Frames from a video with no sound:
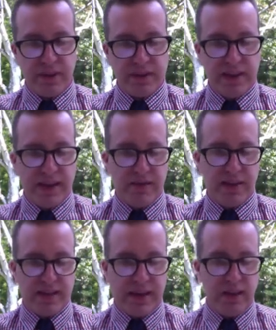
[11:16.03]
Take them, I
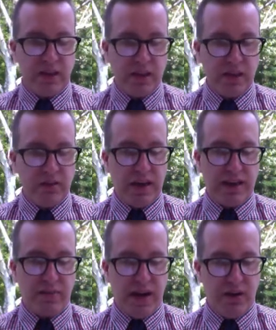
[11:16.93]
said. You take
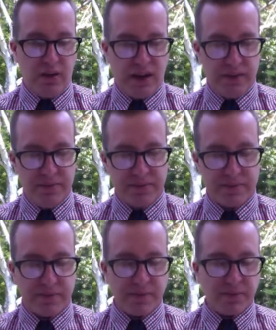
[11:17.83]
them, I don't want them.
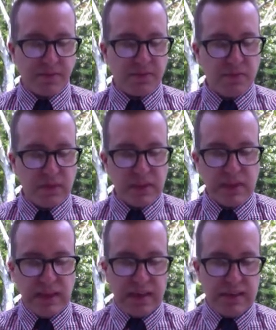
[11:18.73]

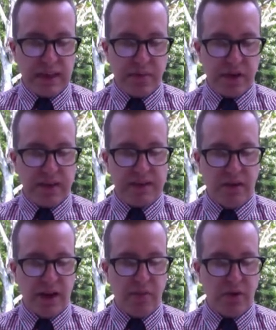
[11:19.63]

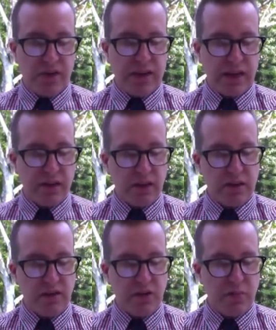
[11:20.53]
Sarah came over to take a look,
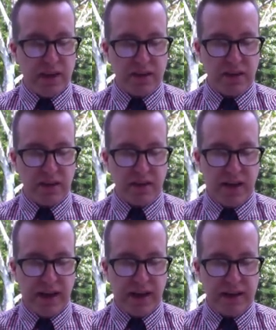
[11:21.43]
the Viewmaster still in her
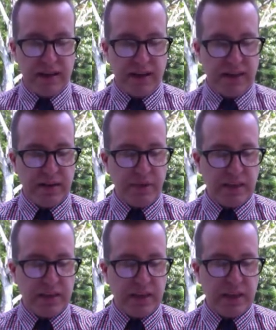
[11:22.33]
hand. Let me
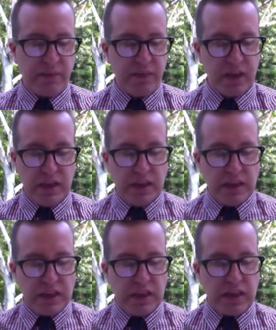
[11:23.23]
see.
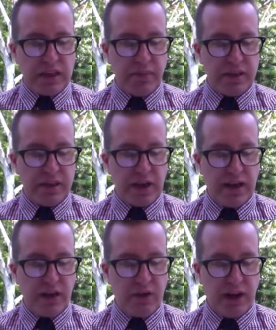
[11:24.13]
She examined the
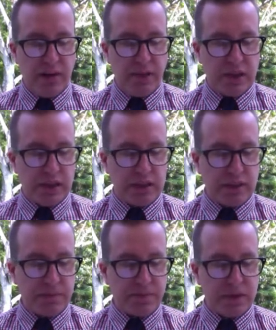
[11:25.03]
tiny gray
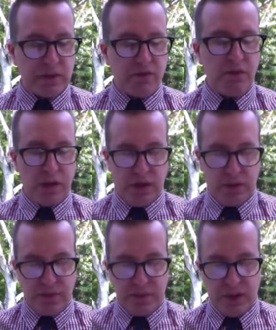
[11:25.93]
images.
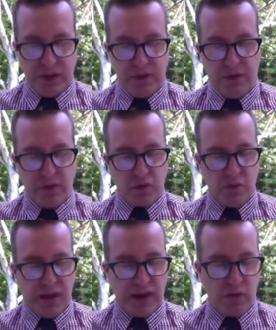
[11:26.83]
Footnote. The photos were
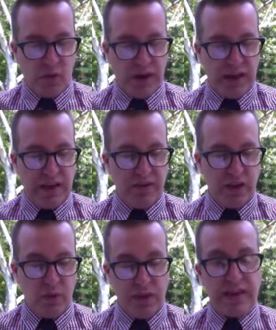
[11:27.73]
black and white, even
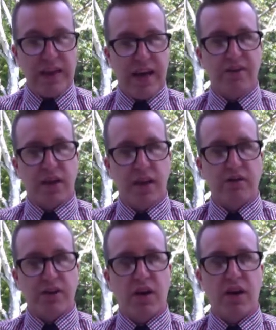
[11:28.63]
though we did have color
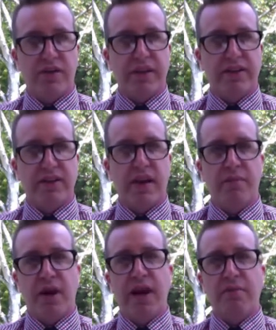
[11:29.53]
photography at the
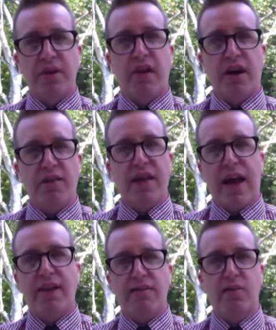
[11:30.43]
time. I am not
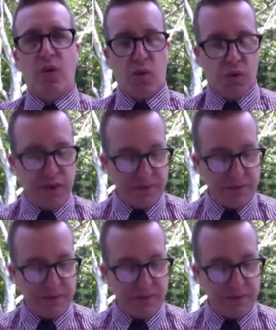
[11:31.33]
that old.